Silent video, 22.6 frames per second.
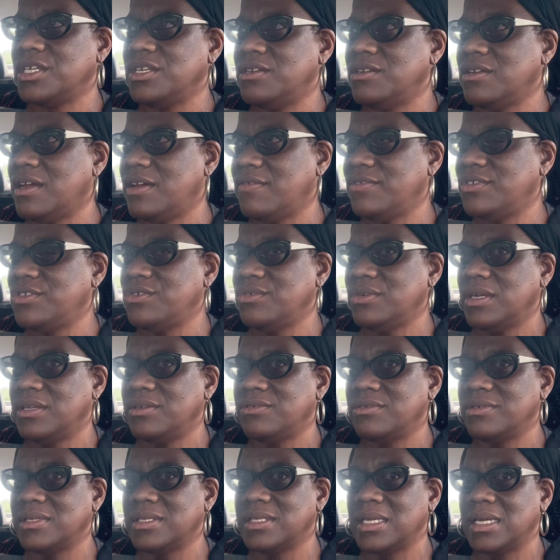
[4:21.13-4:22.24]
You know, I have
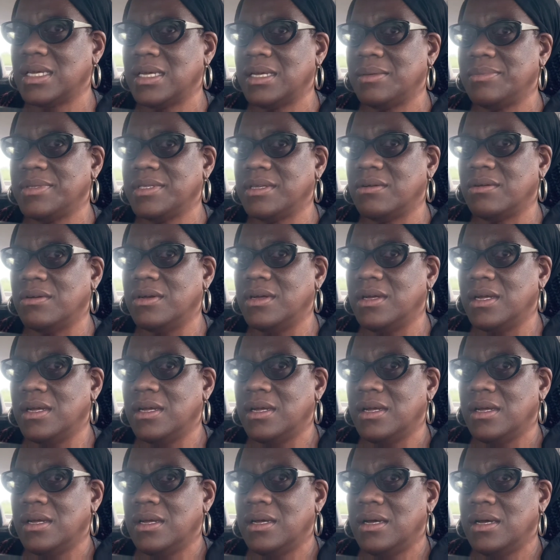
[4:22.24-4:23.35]
200 subs, so
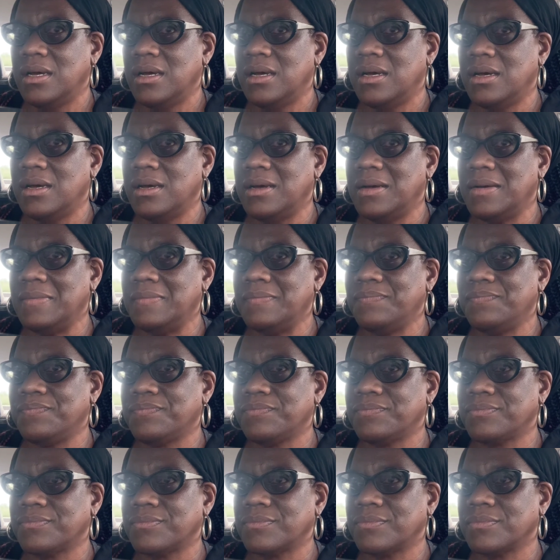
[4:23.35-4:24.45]
um,
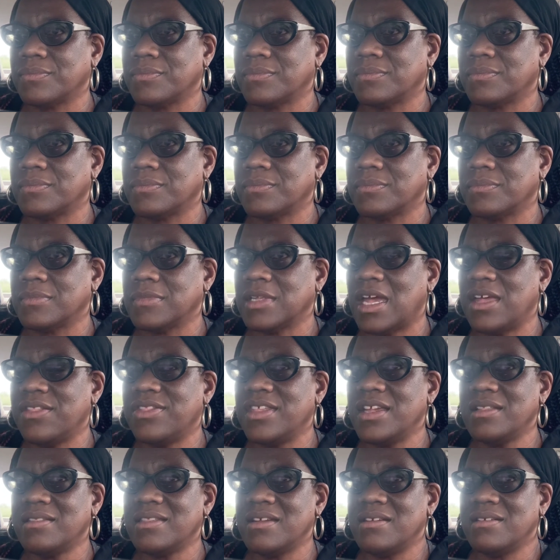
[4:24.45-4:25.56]
I
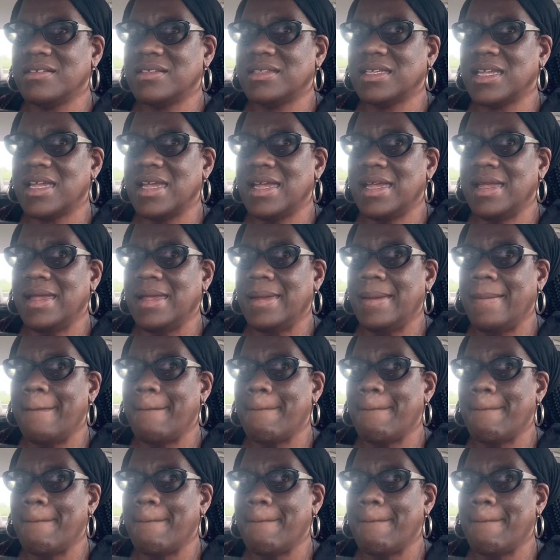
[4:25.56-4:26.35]
think there's a